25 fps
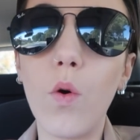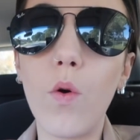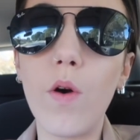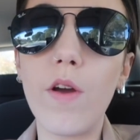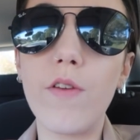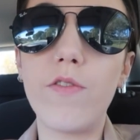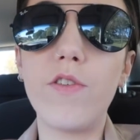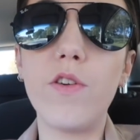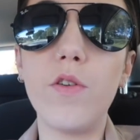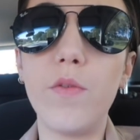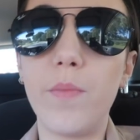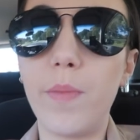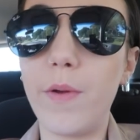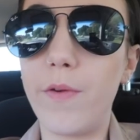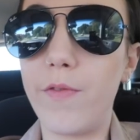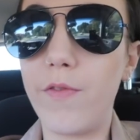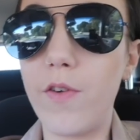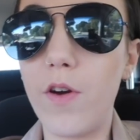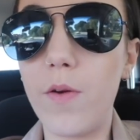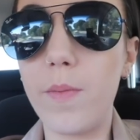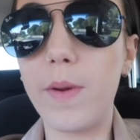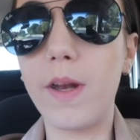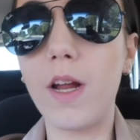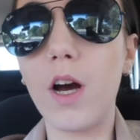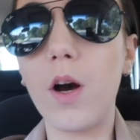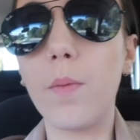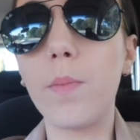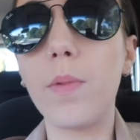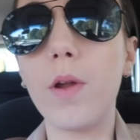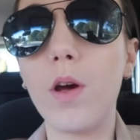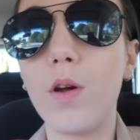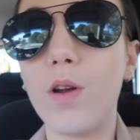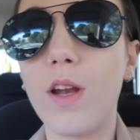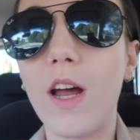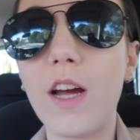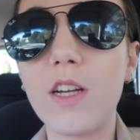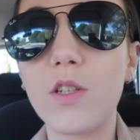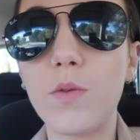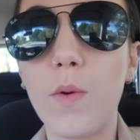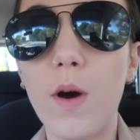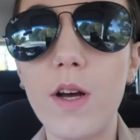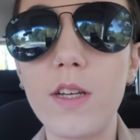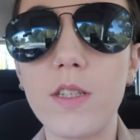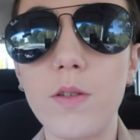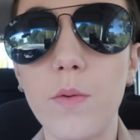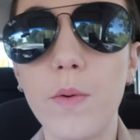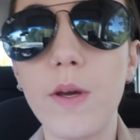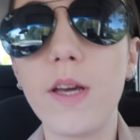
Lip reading: or if you'd prefer me to upload like twice